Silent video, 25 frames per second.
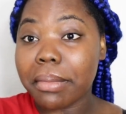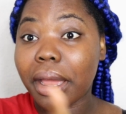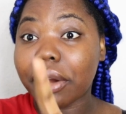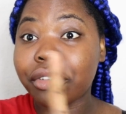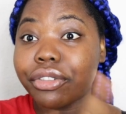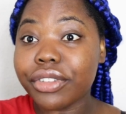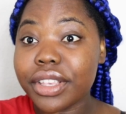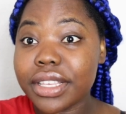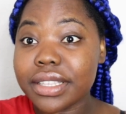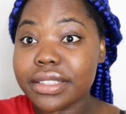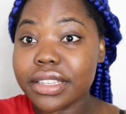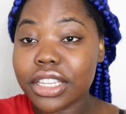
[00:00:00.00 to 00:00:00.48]

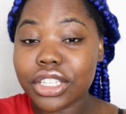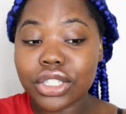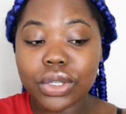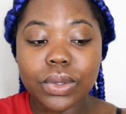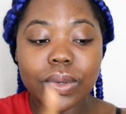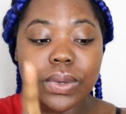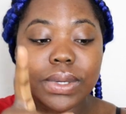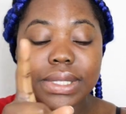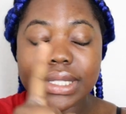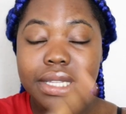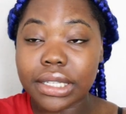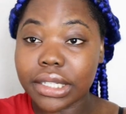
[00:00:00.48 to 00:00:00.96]
research
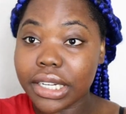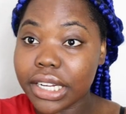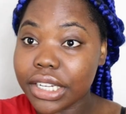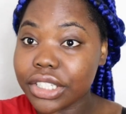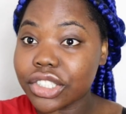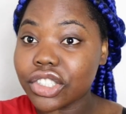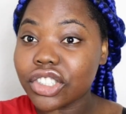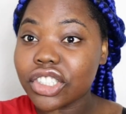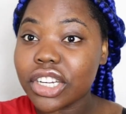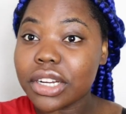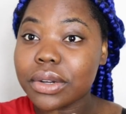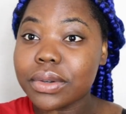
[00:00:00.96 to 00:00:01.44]
course, the
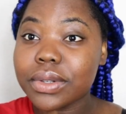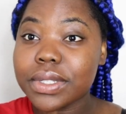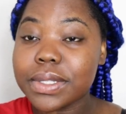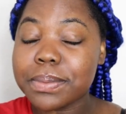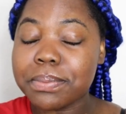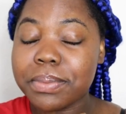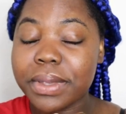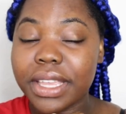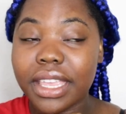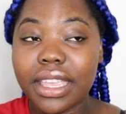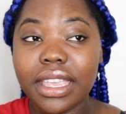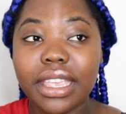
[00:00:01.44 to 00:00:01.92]
country I was
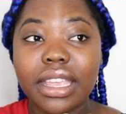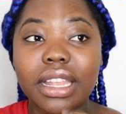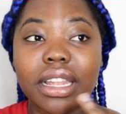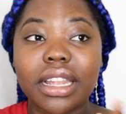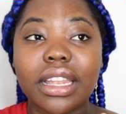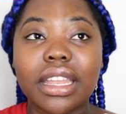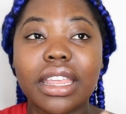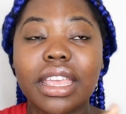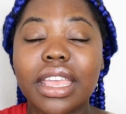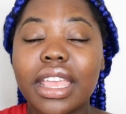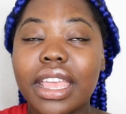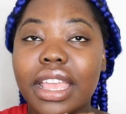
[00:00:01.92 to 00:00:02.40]

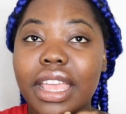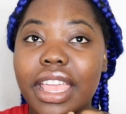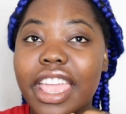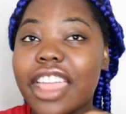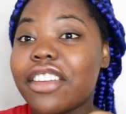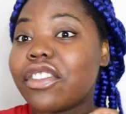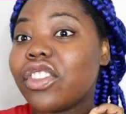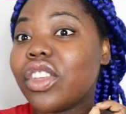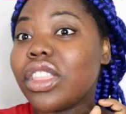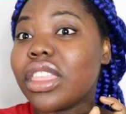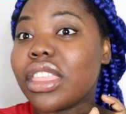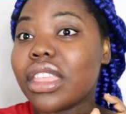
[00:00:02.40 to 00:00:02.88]
picking,
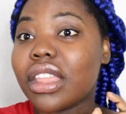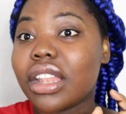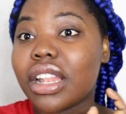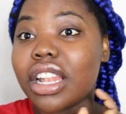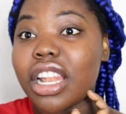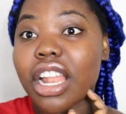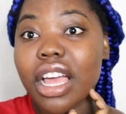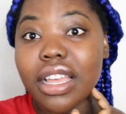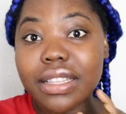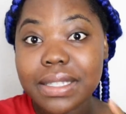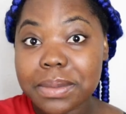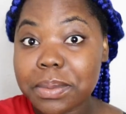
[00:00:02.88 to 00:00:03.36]
everything
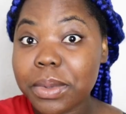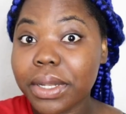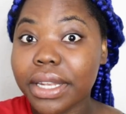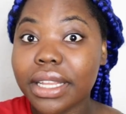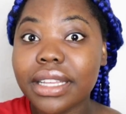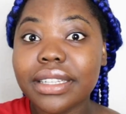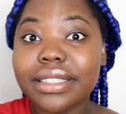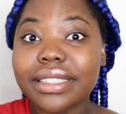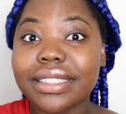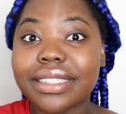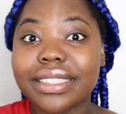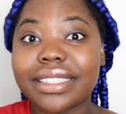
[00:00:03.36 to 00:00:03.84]
last
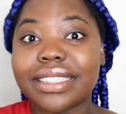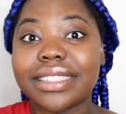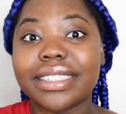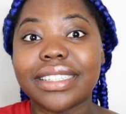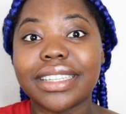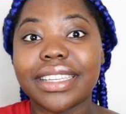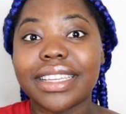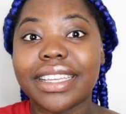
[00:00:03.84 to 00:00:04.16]
minute.